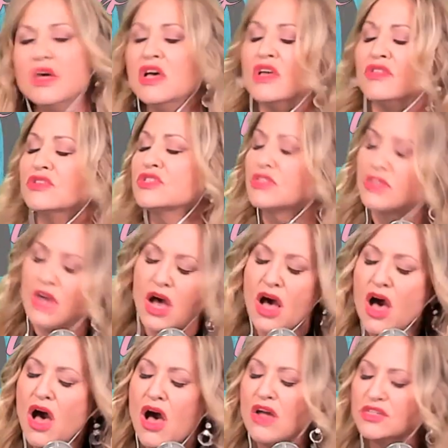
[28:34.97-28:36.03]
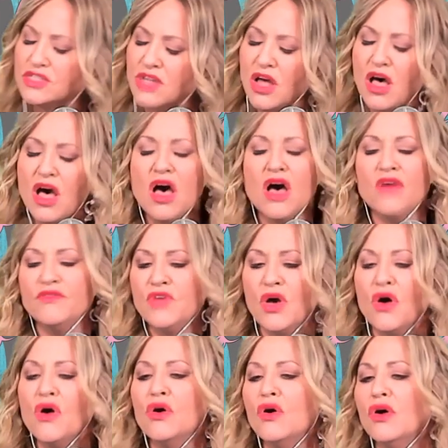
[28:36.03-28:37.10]
The scars of
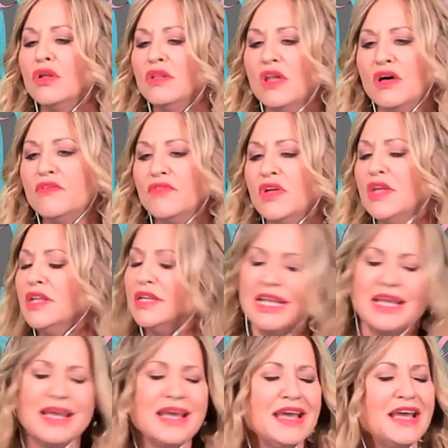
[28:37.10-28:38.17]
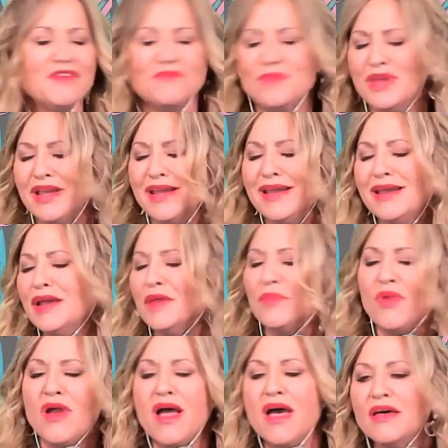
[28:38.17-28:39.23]
your love, they leave me
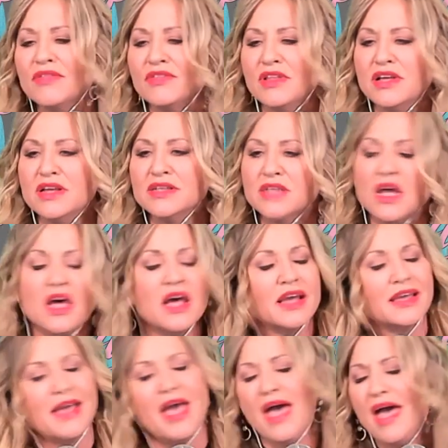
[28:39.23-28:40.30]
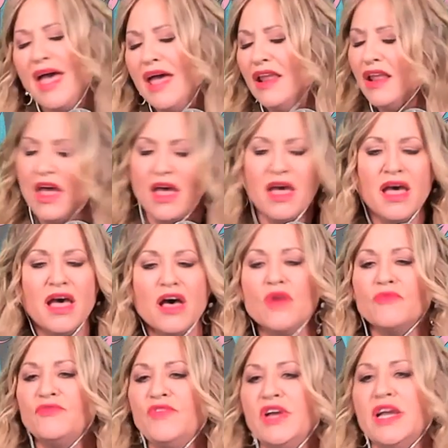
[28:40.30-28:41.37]
breathless. Can't
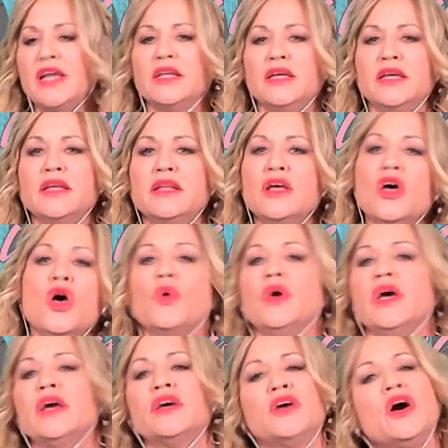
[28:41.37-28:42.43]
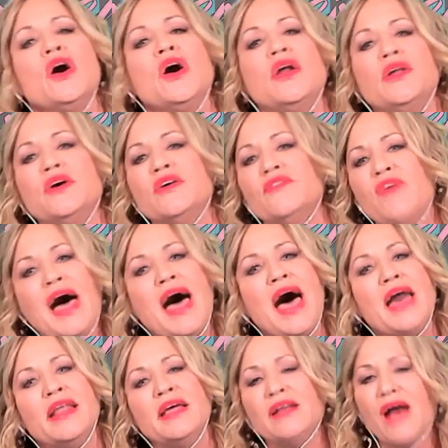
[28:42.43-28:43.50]
help feeling we could have
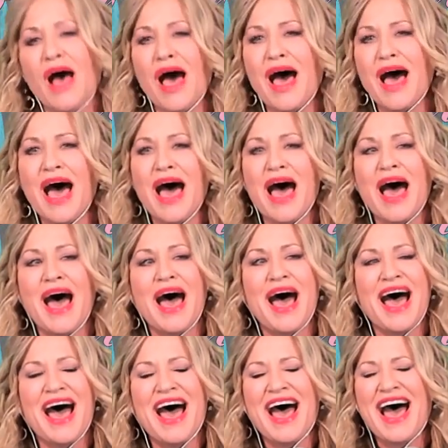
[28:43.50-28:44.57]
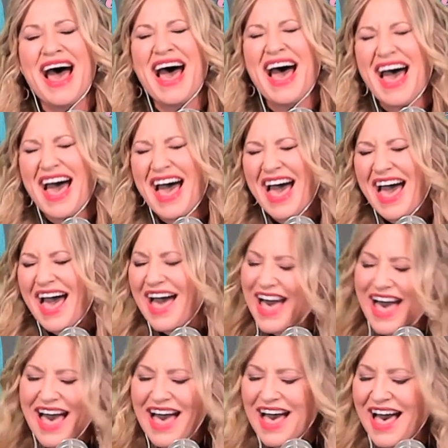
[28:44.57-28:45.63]
had it
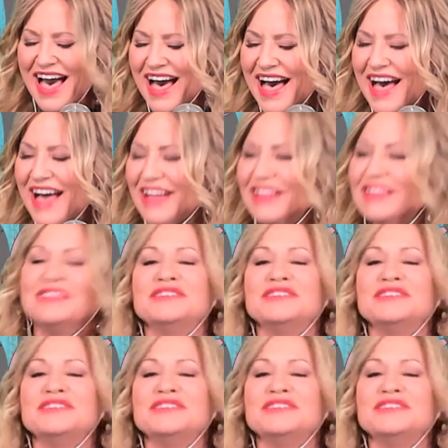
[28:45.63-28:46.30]
all.